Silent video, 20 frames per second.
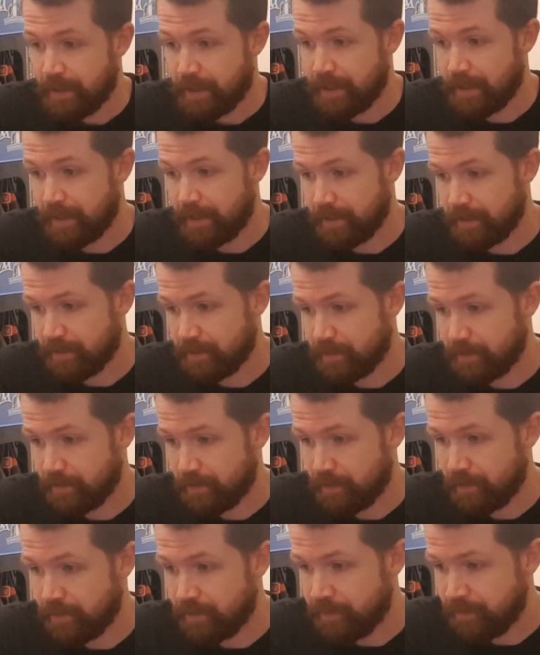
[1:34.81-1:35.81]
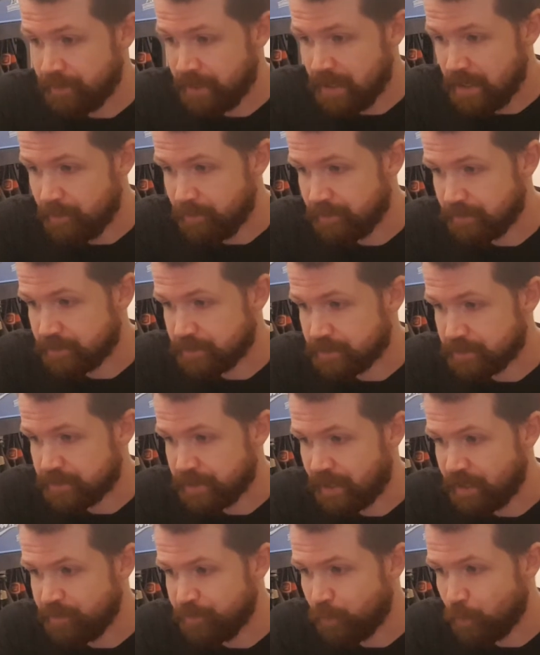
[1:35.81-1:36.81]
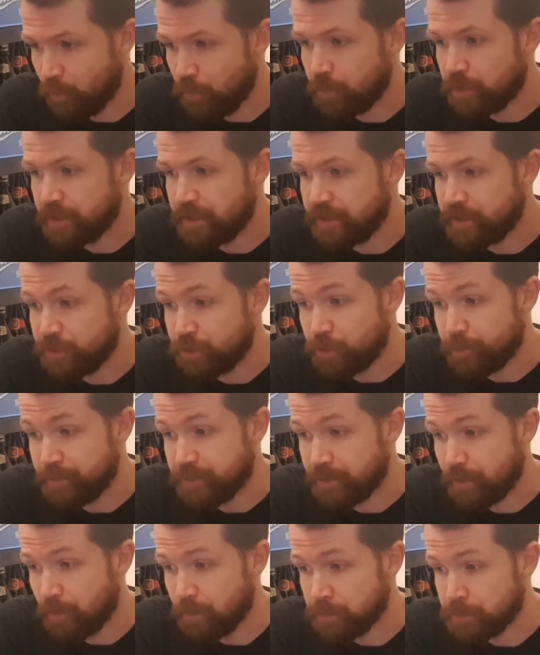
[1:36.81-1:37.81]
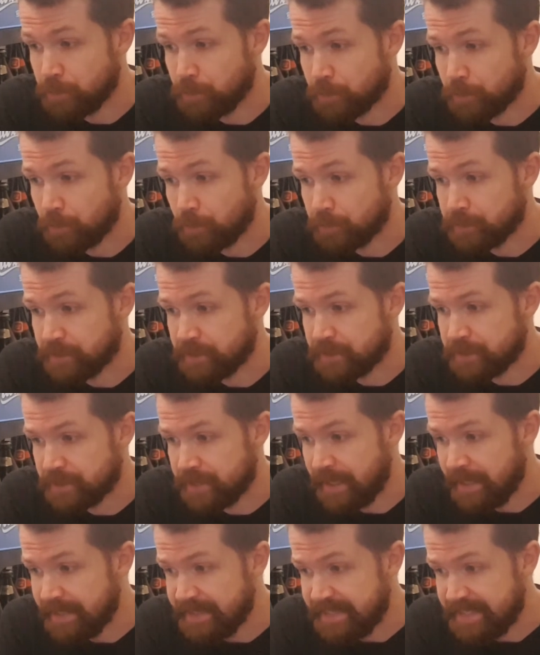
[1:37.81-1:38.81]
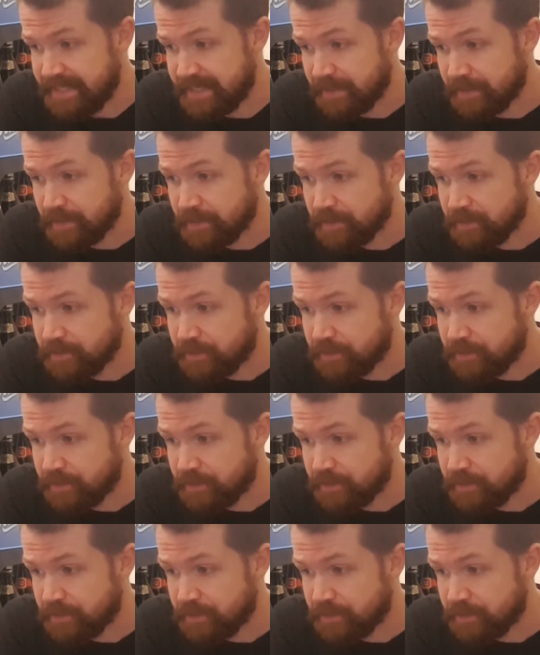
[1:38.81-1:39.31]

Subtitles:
The name Sternburg in Germany, also called Sterni,